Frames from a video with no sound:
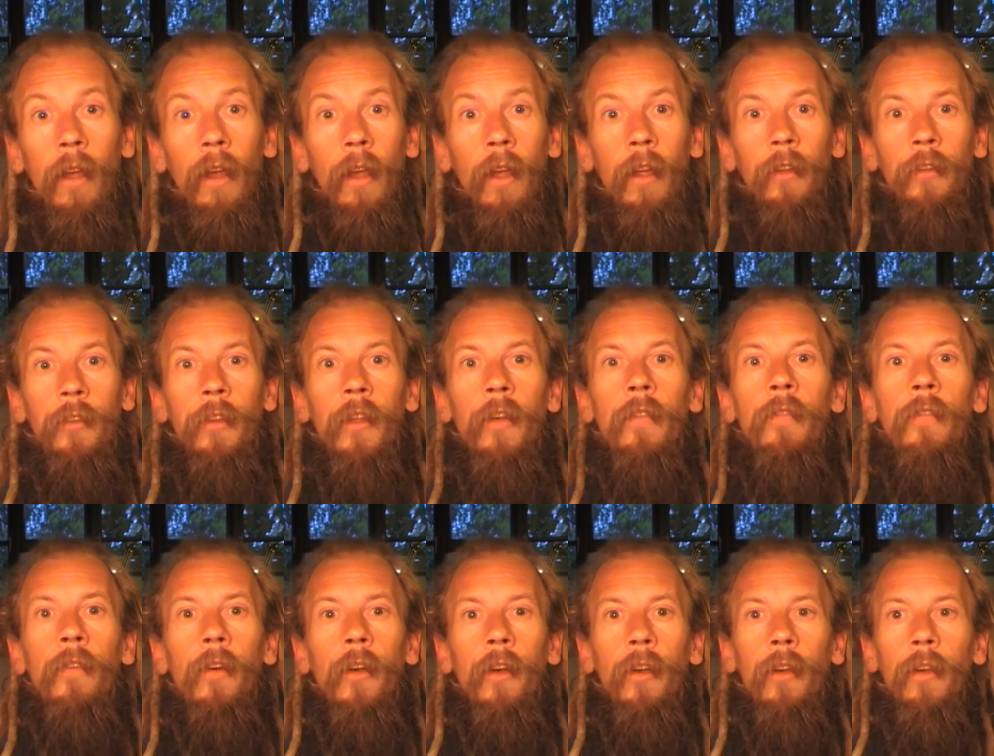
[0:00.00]
a
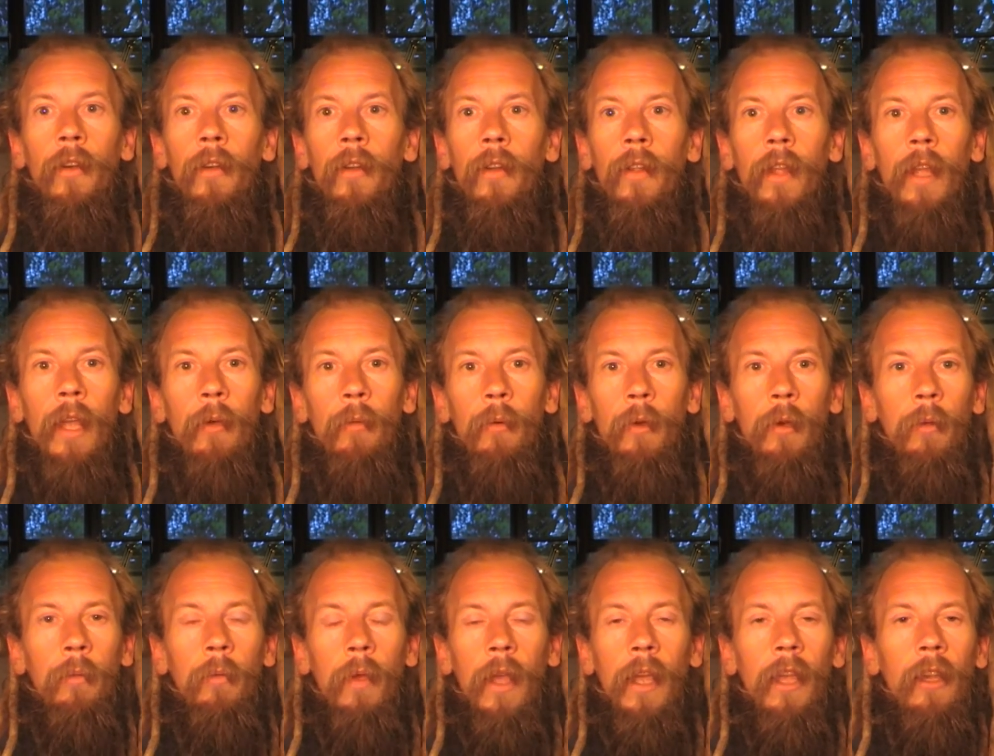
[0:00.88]
different, it
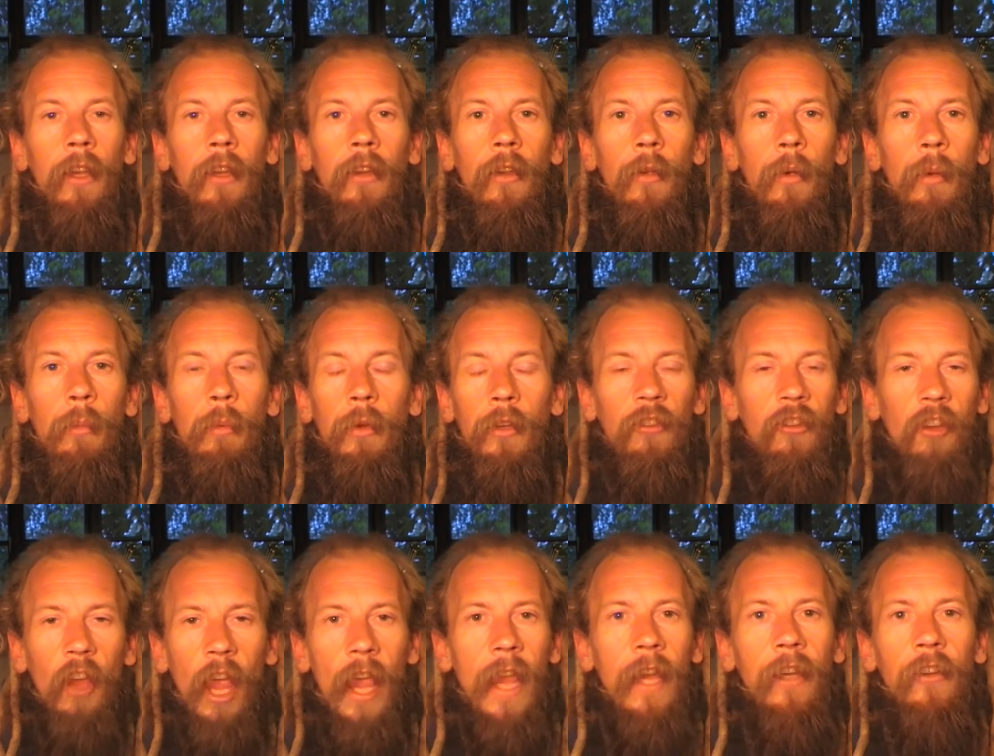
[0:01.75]
would
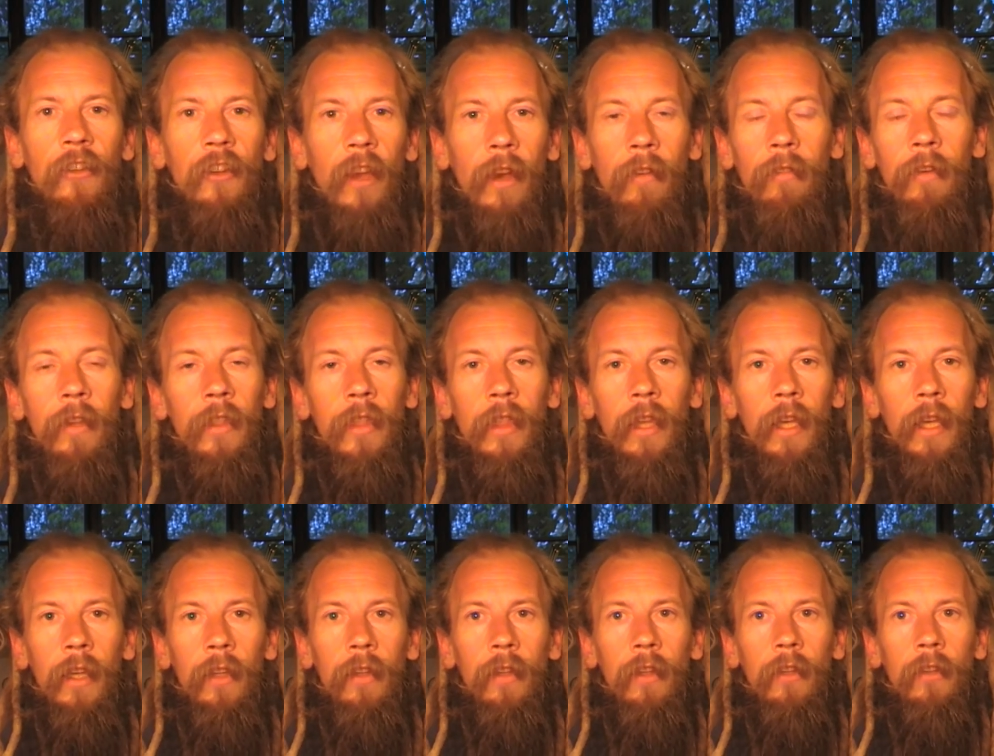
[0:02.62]
change everything
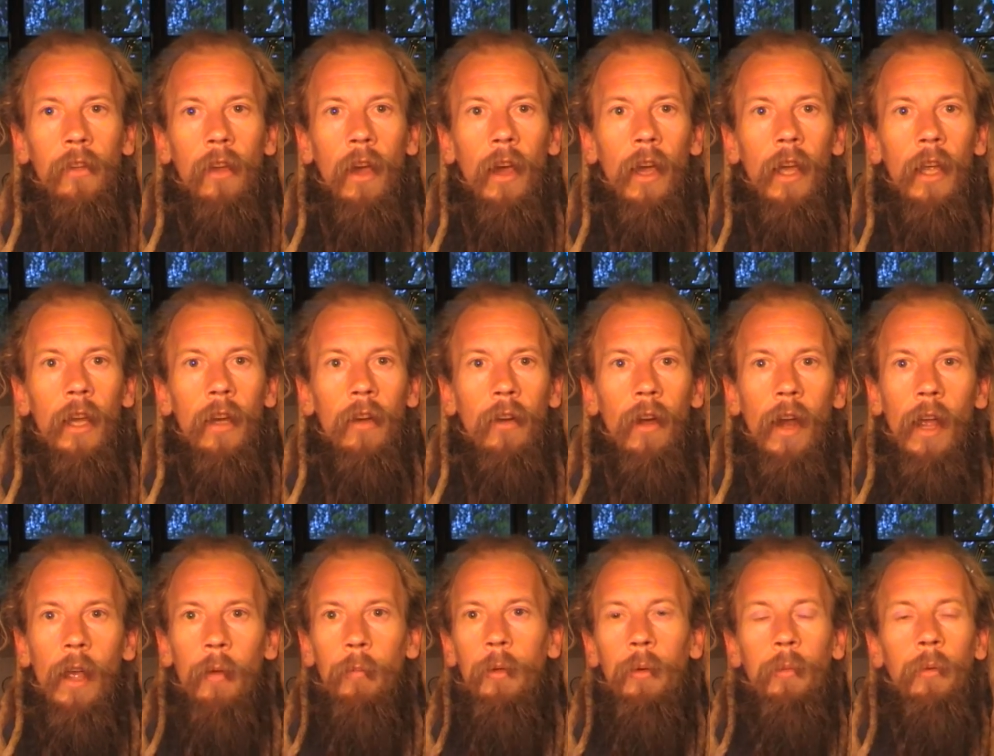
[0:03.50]
in the
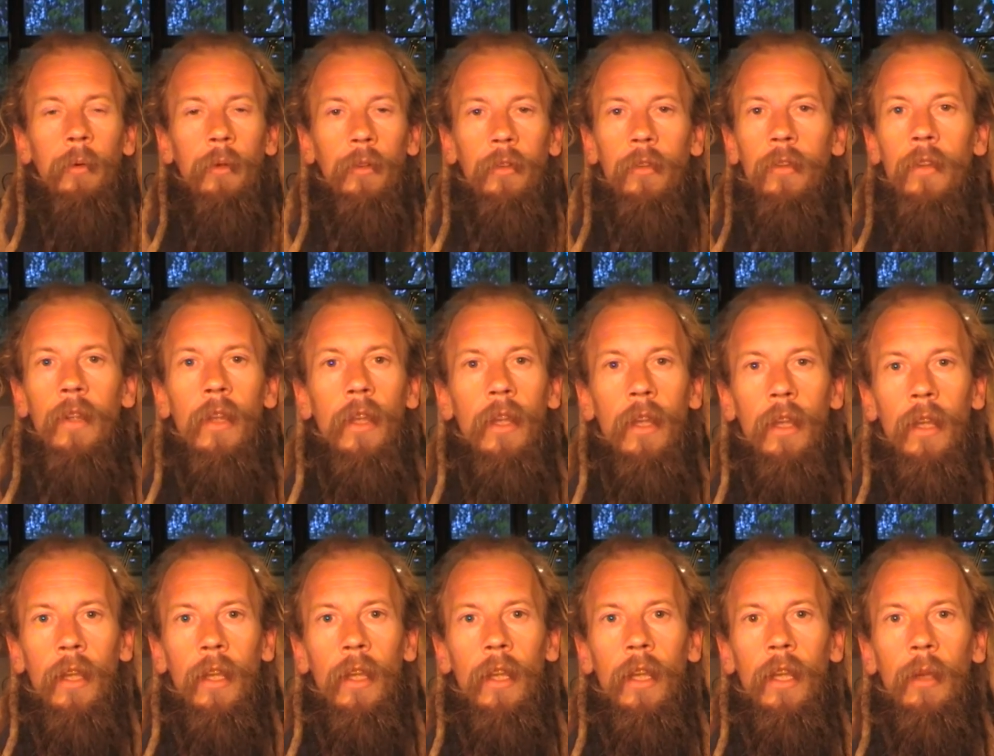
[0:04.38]
diagram. It would
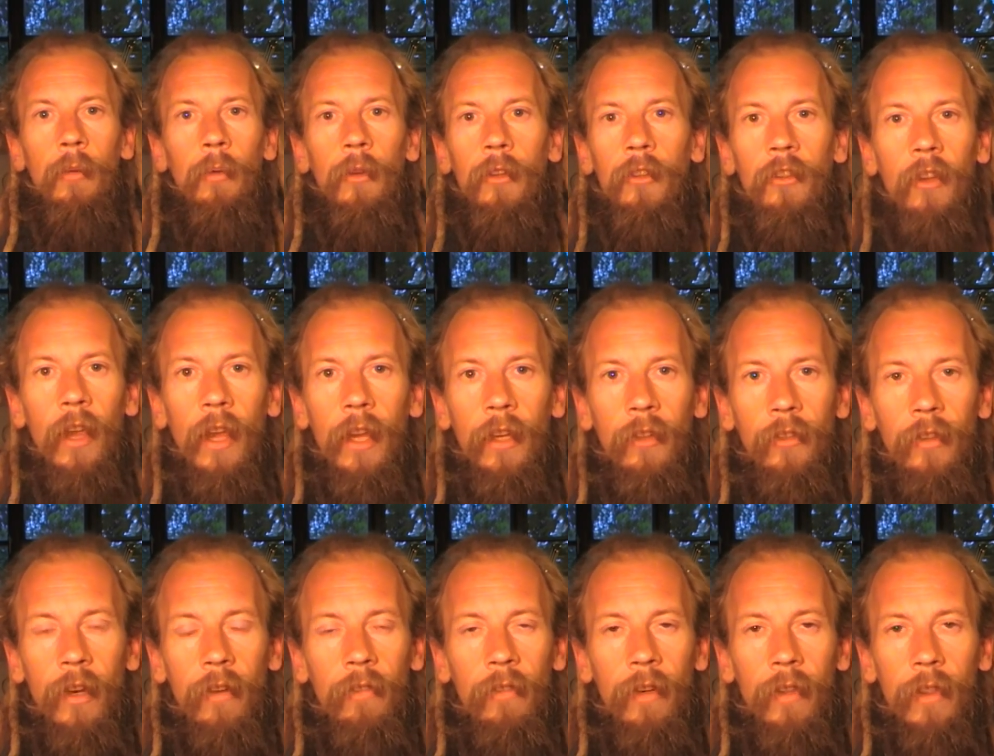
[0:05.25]
change
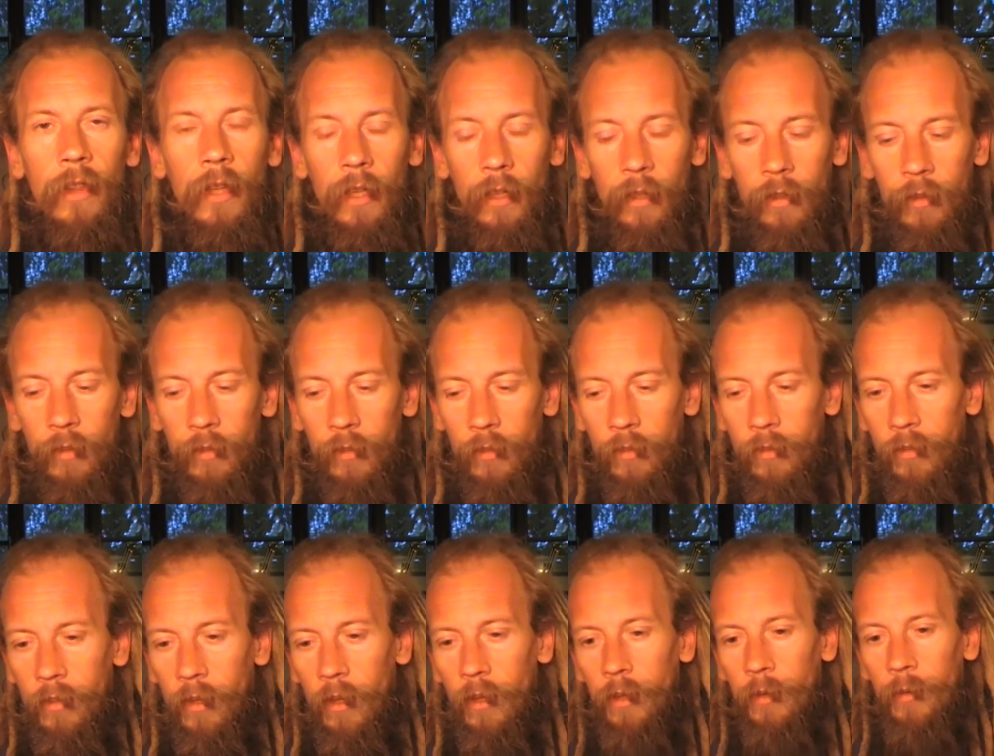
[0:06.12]
everything.
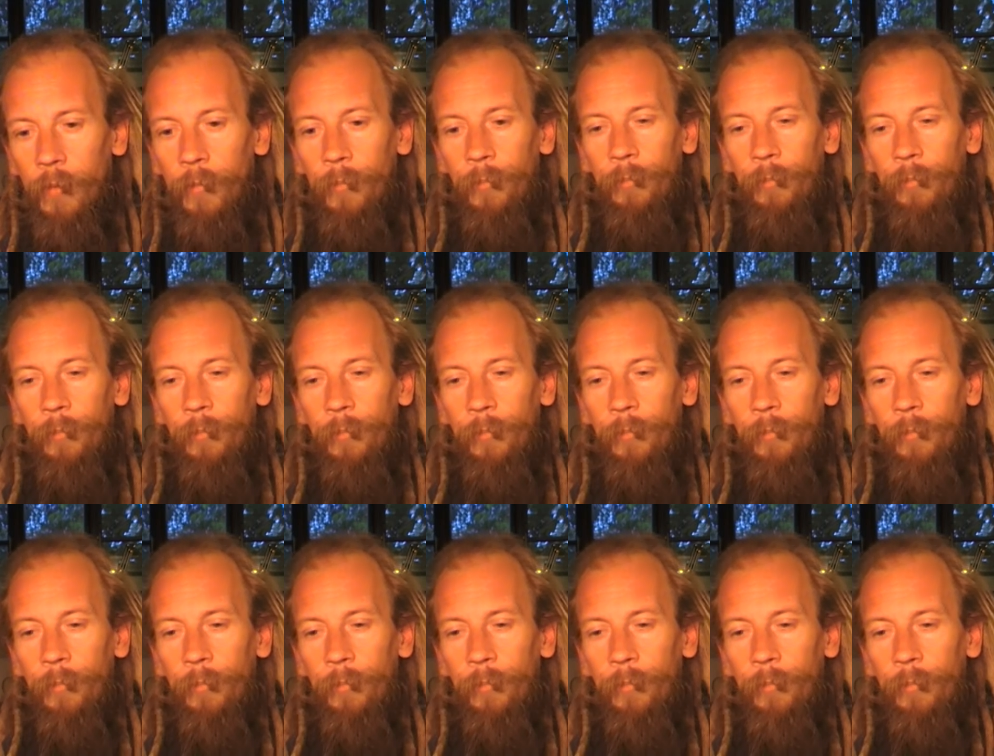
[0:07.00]
So